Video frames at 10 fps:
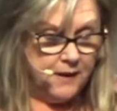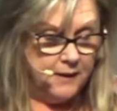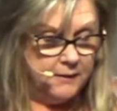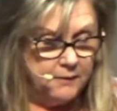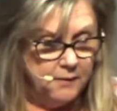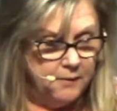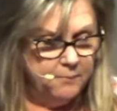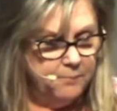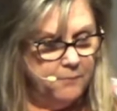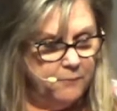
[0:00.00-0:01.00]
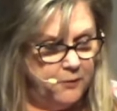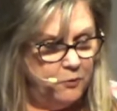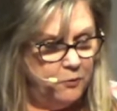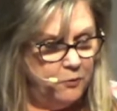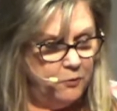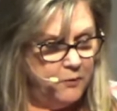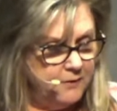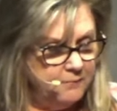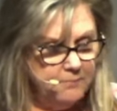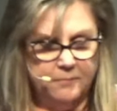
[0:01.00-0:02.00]
And when you hear
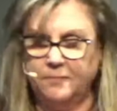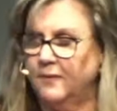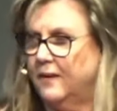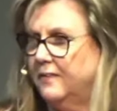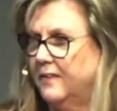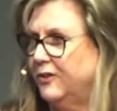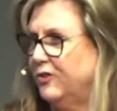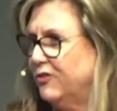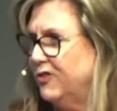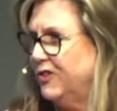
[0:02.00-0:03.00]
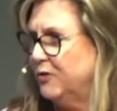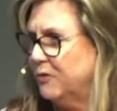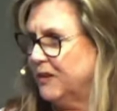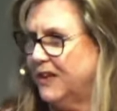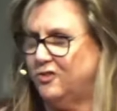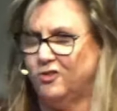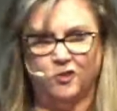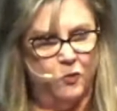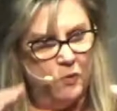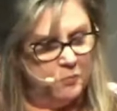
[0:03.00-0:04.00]
it, I think you'll see the
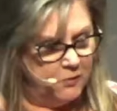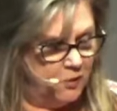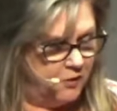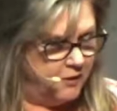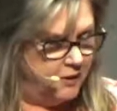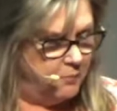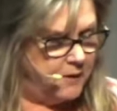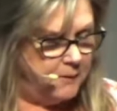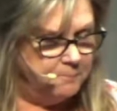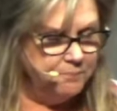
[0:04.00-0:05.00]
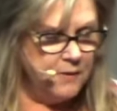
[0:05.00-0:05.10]
relation to what we're talking about.